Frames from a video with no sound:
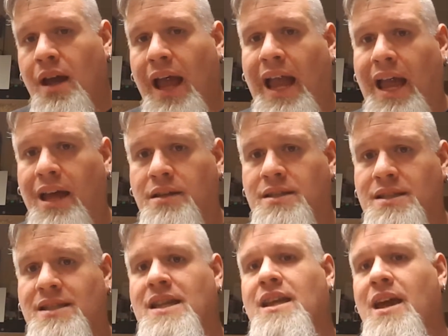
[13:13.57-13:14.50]
and
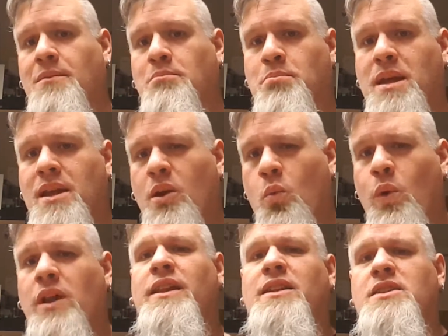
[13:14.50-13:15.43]
being
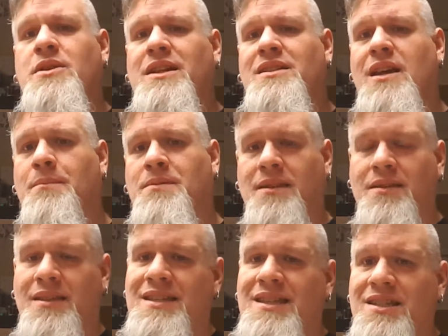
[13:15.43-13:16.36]
willing to accept that
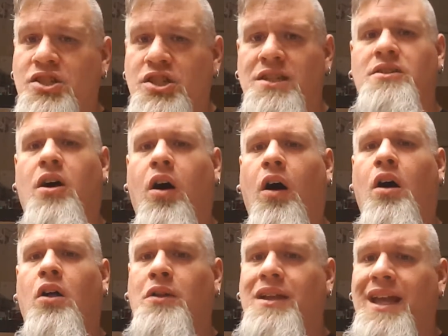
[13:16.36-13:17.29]
this is just
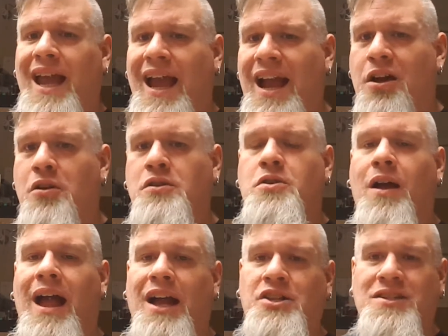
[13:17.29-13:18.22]
all character
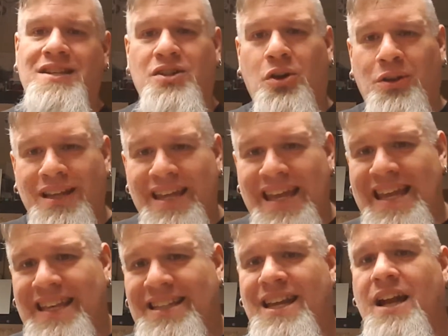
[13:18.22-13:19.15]
action, it's all
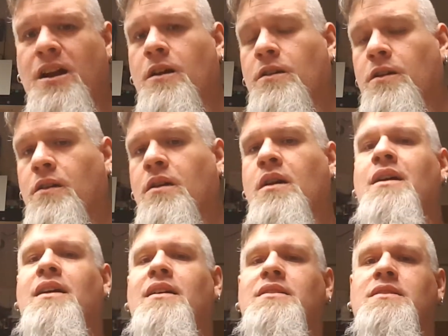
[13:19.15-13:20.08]
in character,
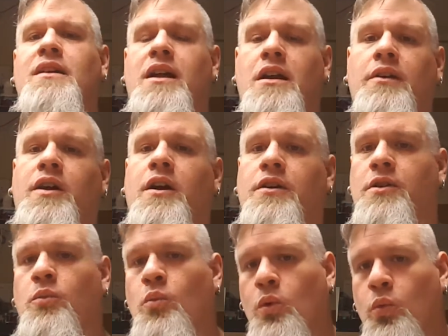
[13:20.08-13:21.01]
it's not out of character,
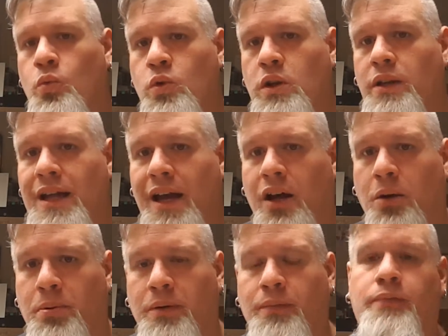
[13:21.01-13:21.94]
will really help